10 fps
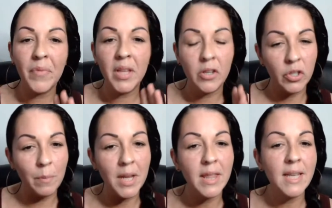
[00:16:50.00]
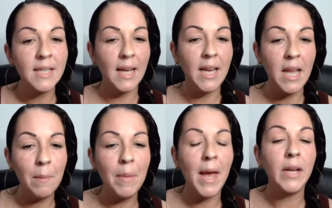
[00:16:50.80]
There's so many things that can
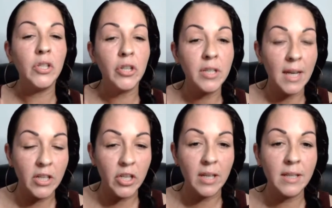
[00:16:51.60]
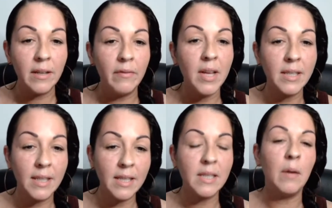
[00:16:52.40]
impact your digestive
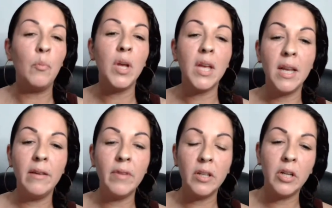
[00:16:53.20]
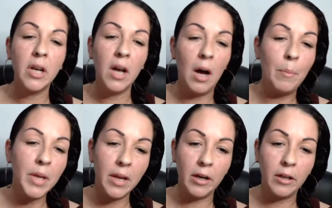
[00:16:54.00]
system. We can even look up
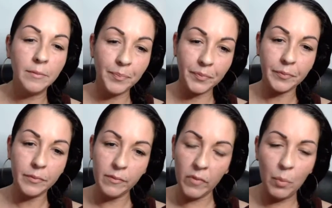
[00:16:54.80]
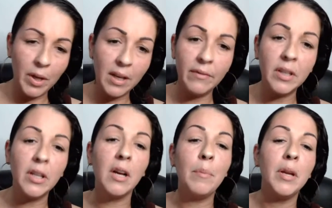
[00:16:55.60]
here. Right
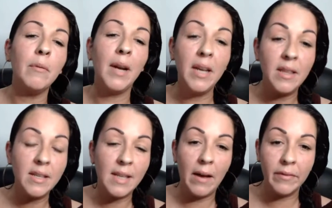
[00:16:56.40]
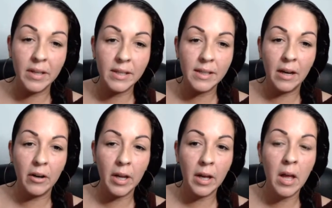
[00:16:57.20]
in the esophagus
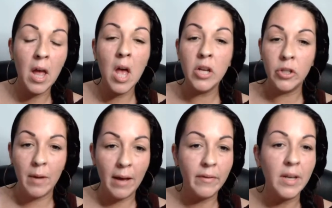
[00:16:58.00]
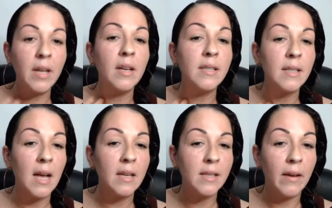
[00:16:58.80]
area. Do you have any
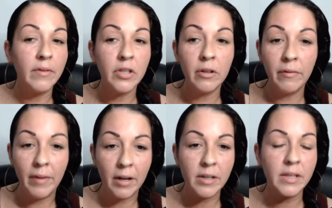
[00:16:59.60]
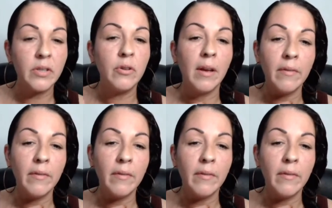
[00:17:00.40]
esophageal varices? Do you